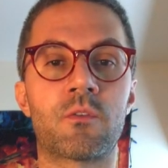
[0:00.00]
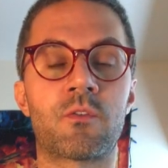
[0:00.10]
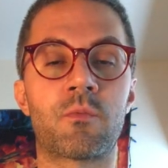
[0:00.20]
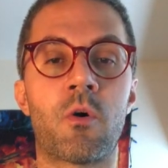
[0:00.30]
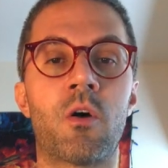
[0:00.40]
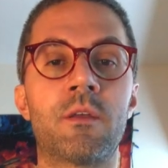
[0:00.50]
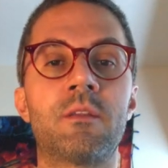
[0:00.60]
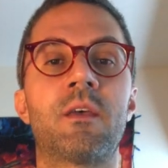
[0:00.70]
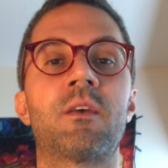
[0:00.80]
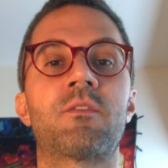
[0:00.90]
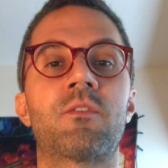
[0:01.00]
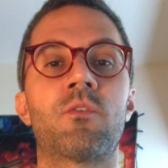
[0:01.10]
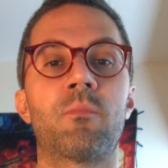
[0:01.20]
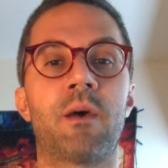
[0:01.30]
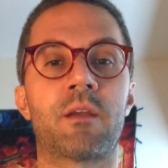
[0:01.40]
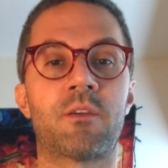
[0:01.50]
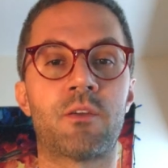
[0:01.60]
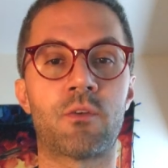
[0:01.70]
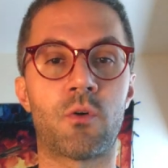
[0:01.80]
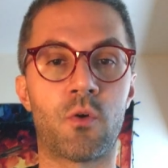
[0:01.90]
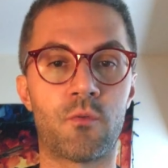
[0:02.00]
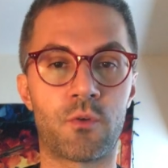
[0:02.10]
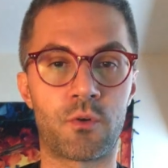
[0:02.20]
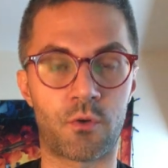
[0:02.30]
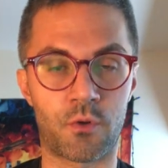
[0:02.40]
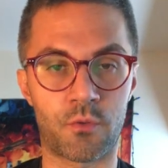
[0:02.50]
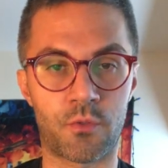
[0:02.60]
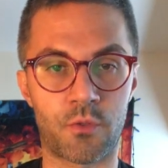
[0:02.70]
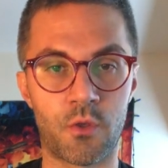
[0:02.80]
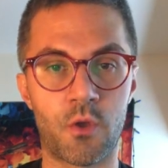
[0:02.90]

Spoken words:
small intestinal bacterial overgrowth,